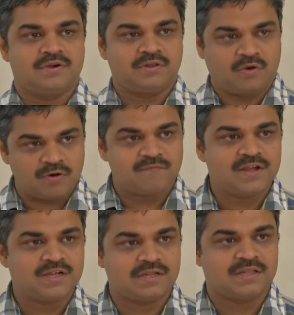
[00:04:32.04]

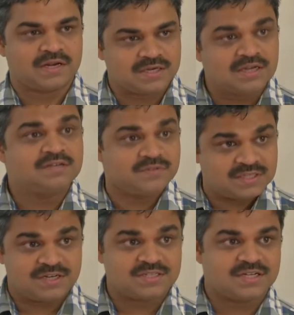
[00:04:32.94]
the rectangles which
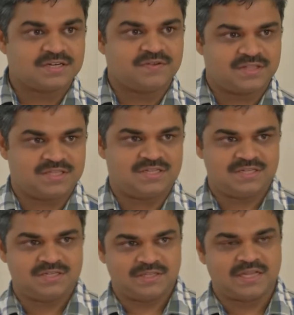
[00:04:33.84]
intersect with
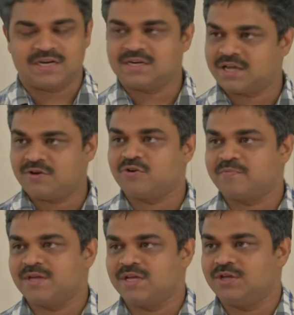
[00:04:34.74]
that
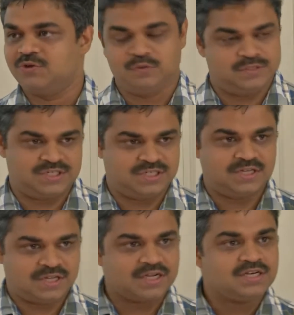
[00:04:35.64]
cannot be used,
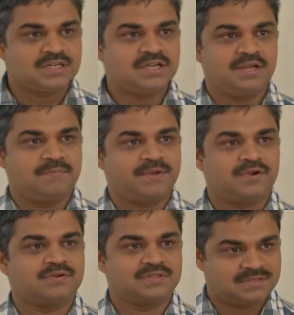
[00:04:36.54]
right,
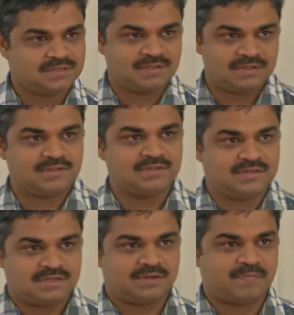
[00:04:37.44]
because
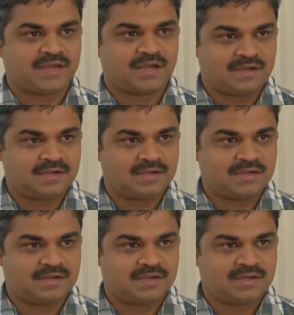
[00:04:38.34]
it may